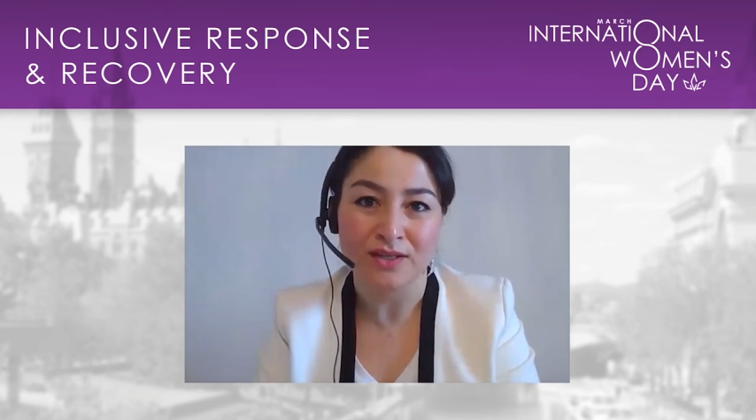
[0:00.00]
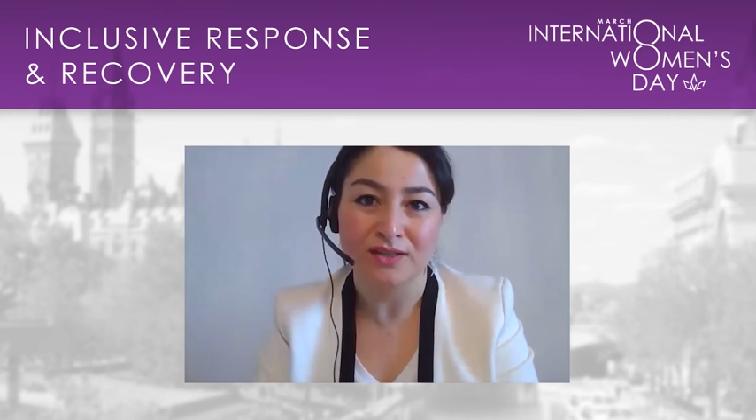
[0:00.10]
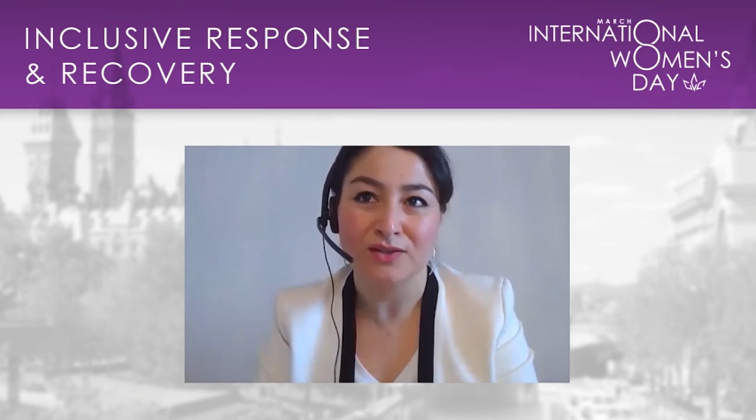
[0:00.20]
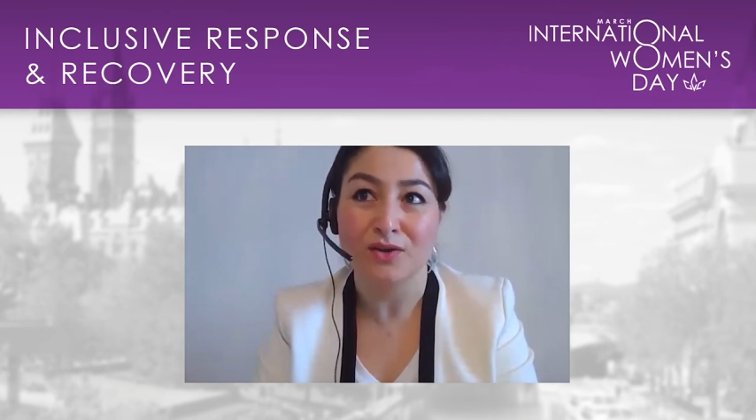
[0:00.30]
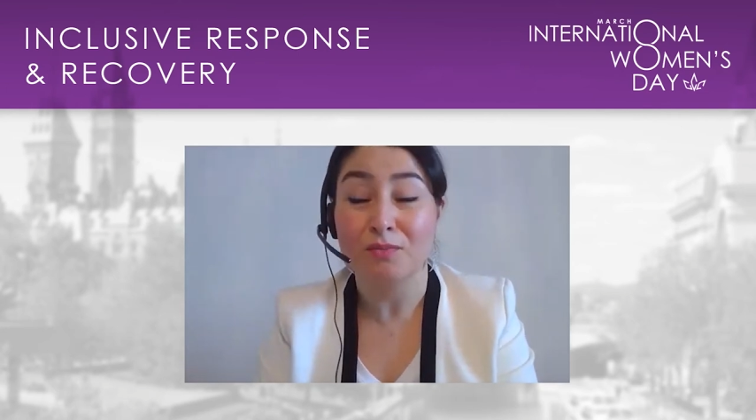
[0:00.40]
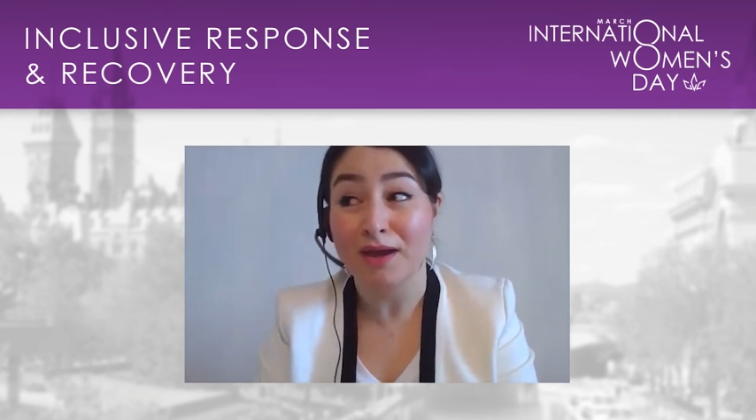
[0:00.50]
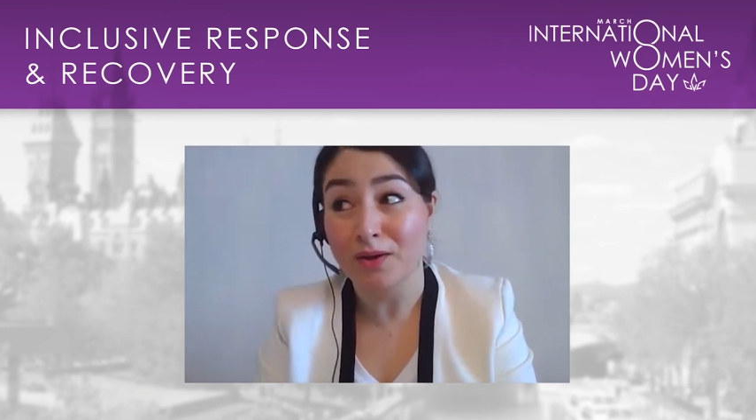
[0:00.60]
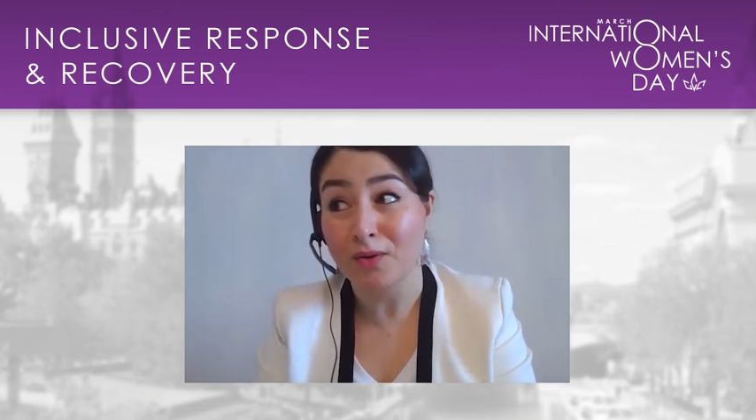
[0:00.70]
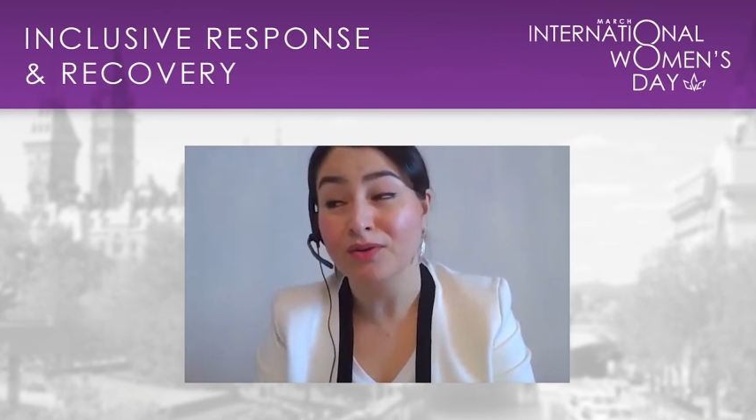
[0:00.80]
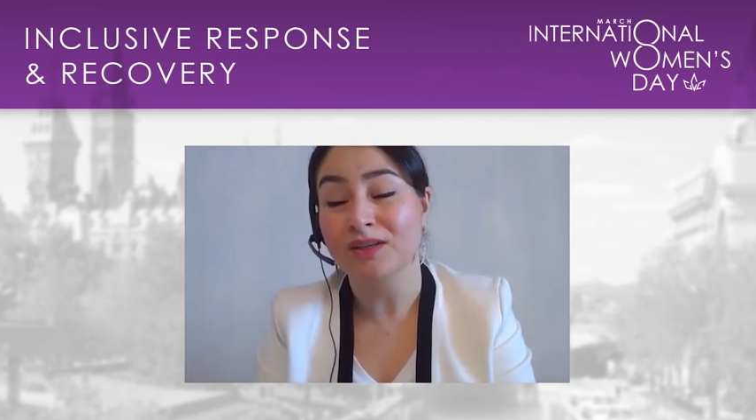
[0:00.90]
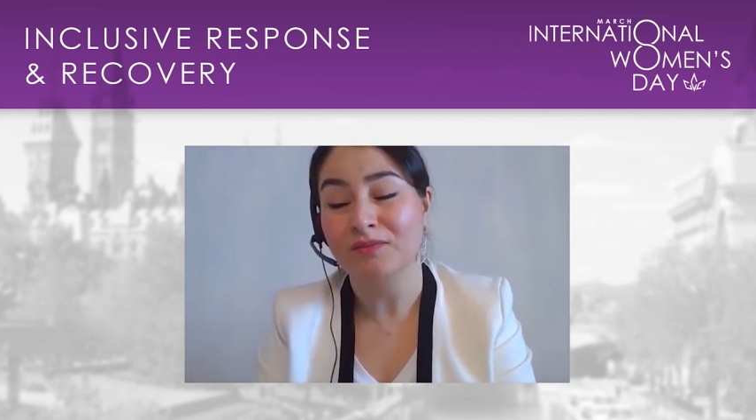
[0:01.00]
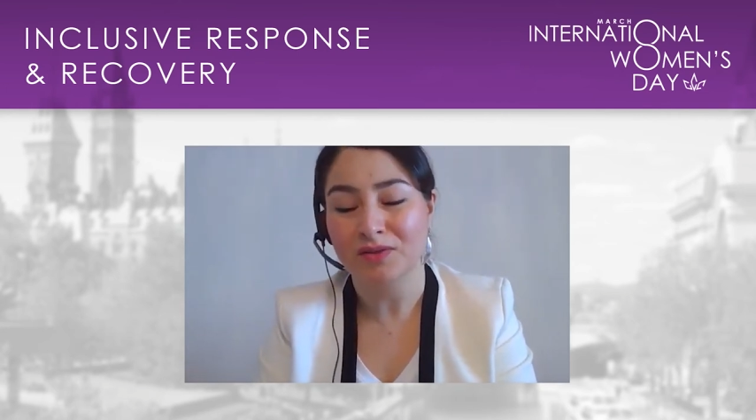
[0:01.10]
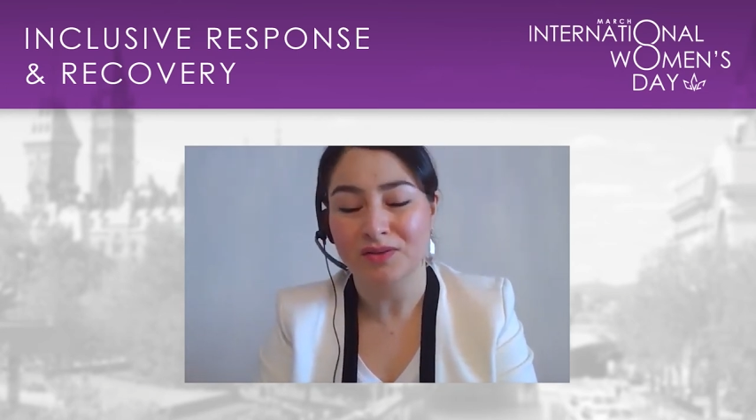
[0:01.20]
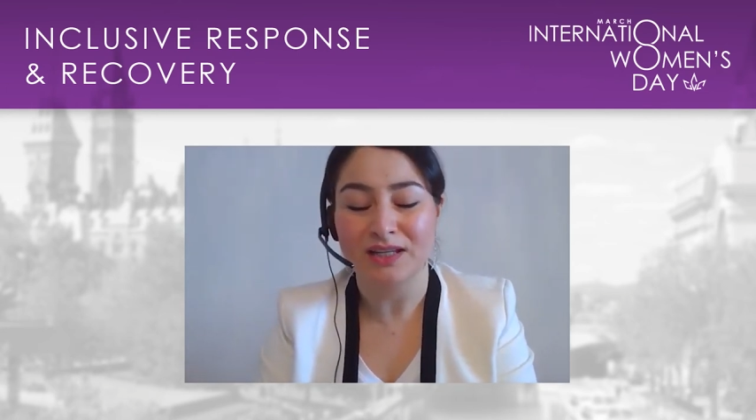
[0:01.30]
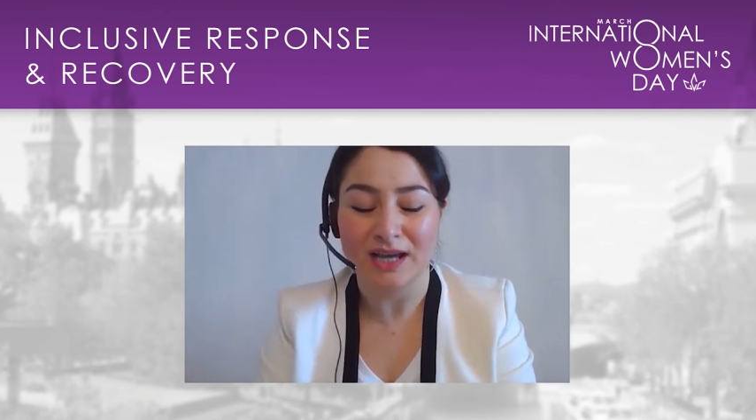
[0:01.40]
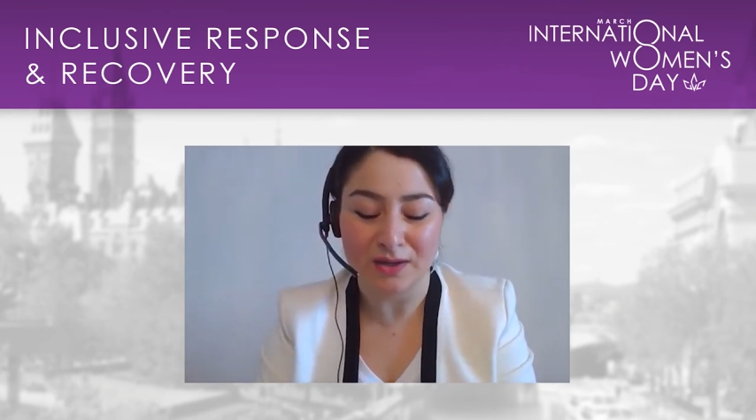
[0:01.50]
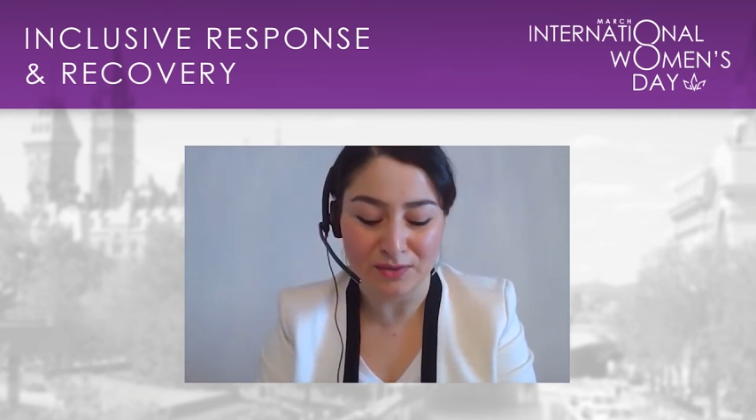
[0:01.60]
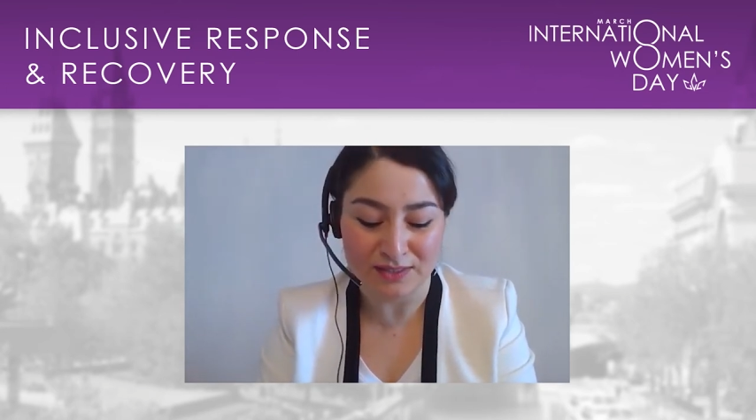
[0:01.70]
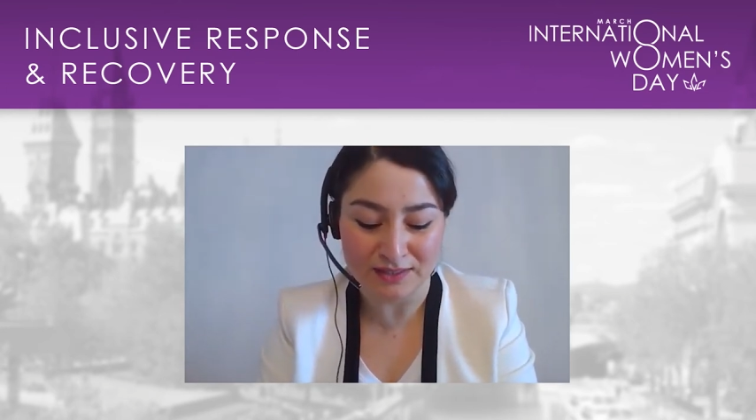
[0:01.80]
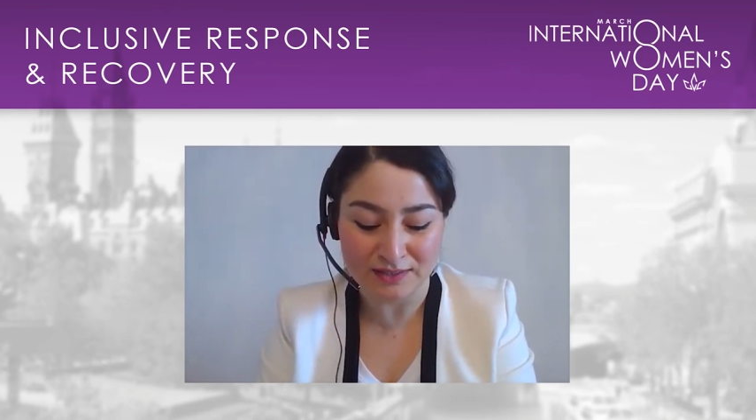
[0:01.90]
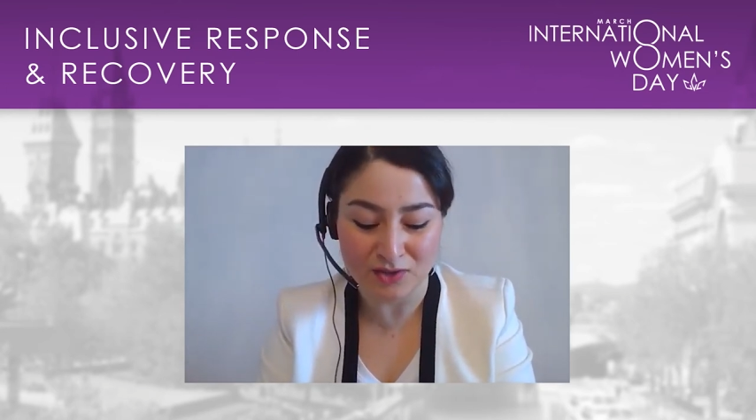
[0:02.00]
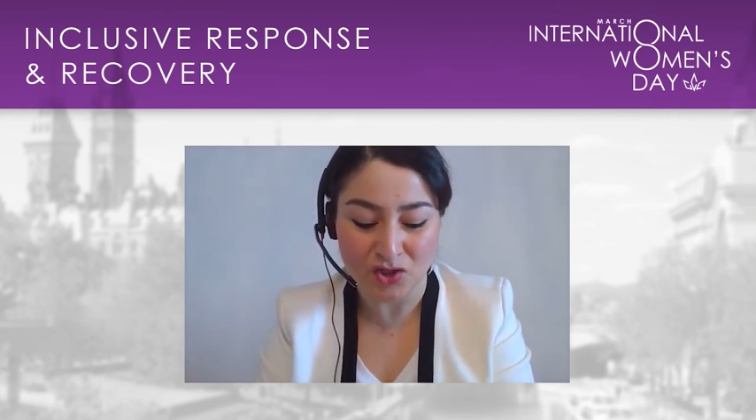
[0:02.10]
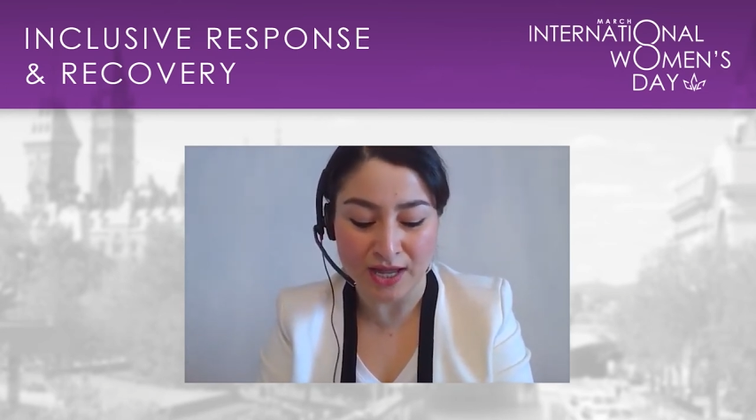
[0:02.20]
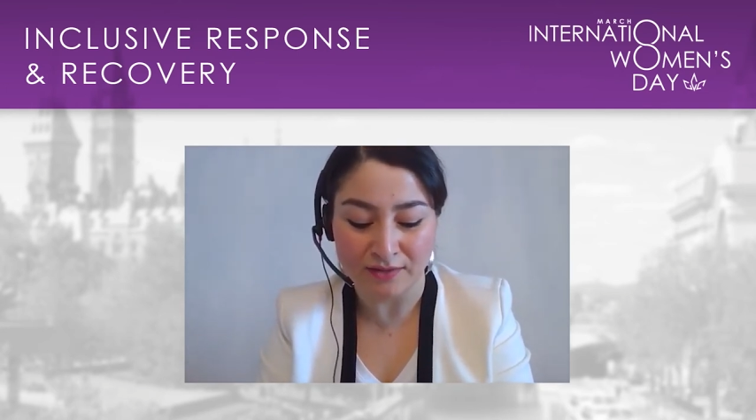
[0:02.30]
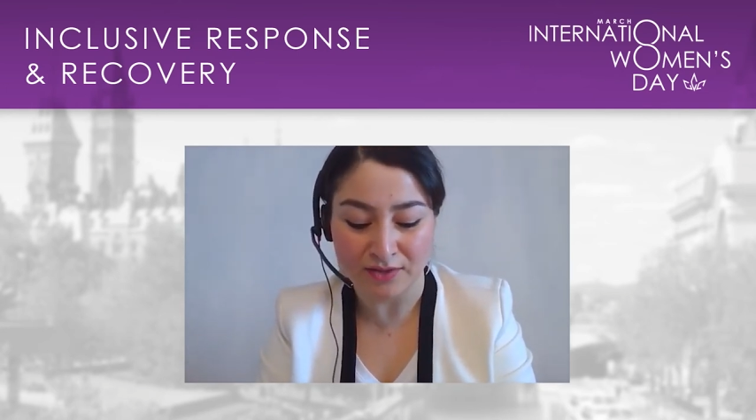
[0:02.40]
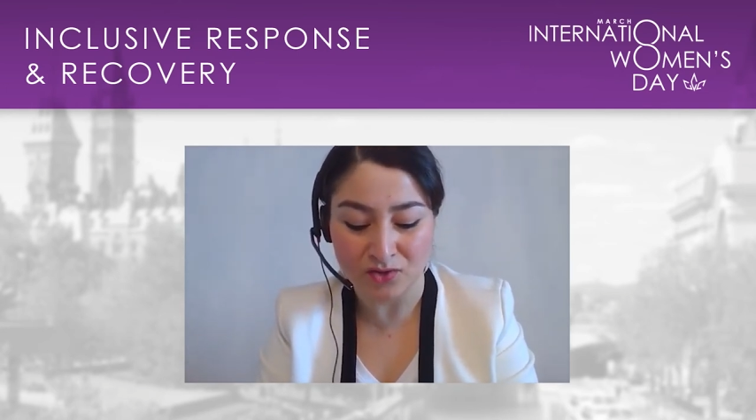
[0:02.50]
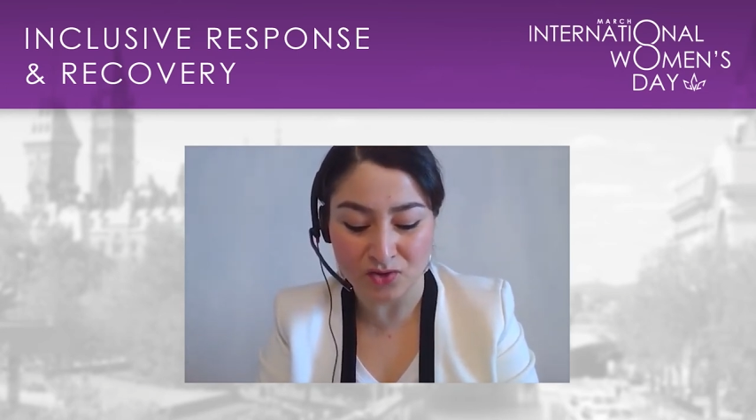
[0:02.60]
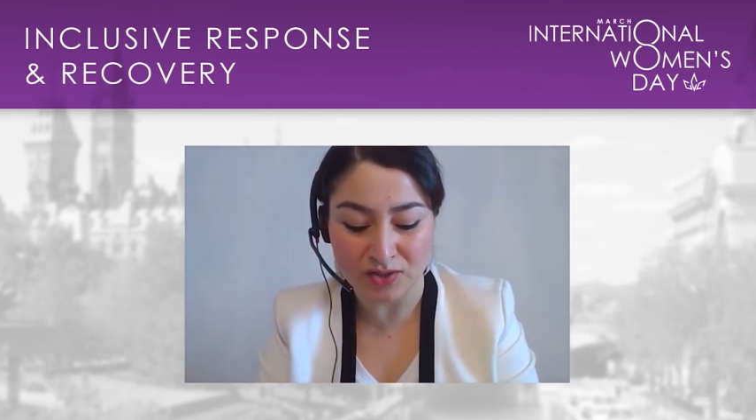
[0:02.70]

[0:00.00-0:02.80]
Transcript: So in my own community, housing is a challenge,